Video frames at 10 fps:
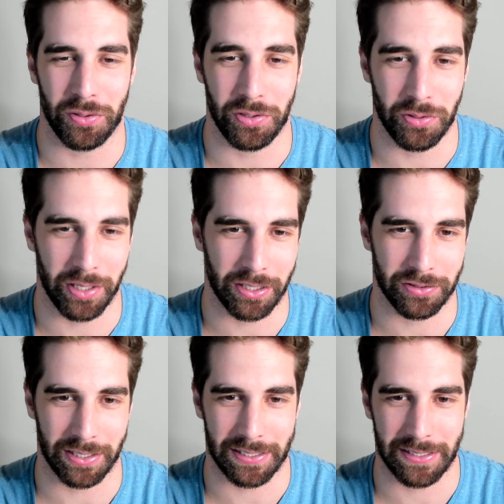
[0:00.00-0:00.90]
You do get
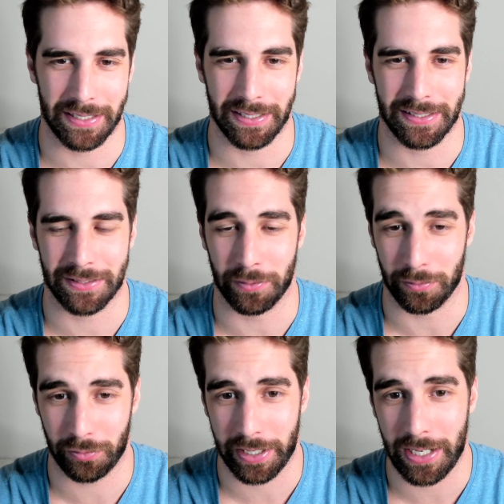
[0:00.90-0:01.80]
those extendeds for
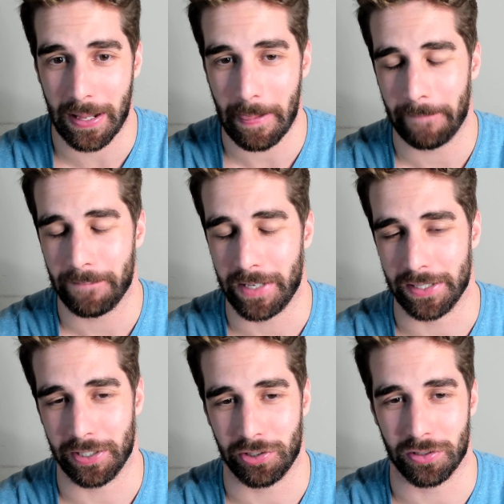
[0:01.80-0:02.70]
free, in
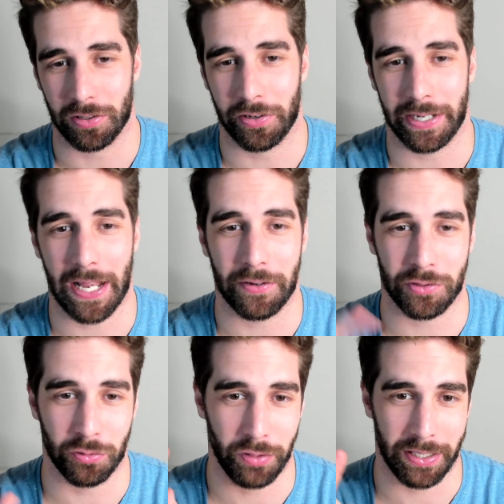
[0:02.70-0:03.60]
addition to learning how
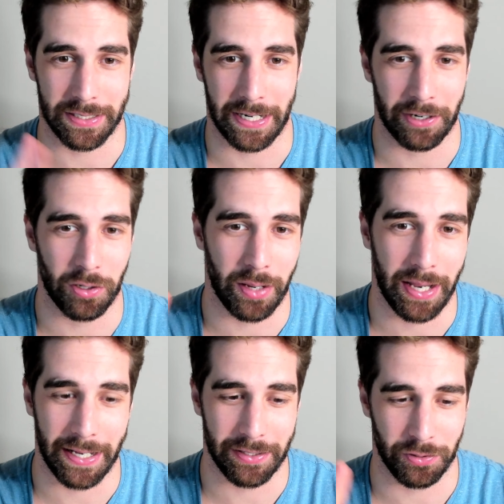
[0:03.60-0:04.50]
to read the tarot
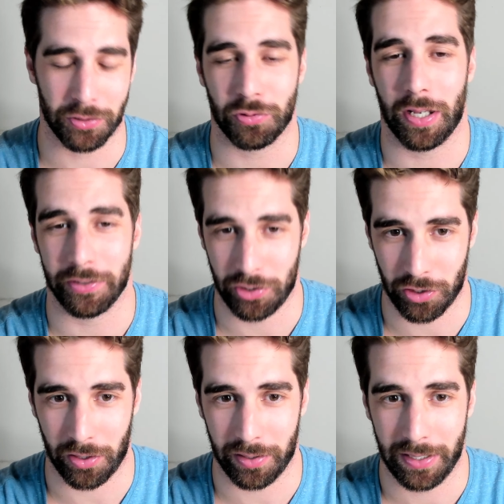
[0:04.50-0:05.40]
and your astrology
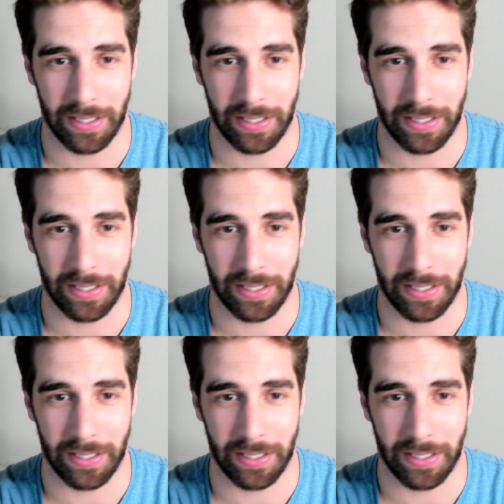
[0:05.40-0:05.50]
chart.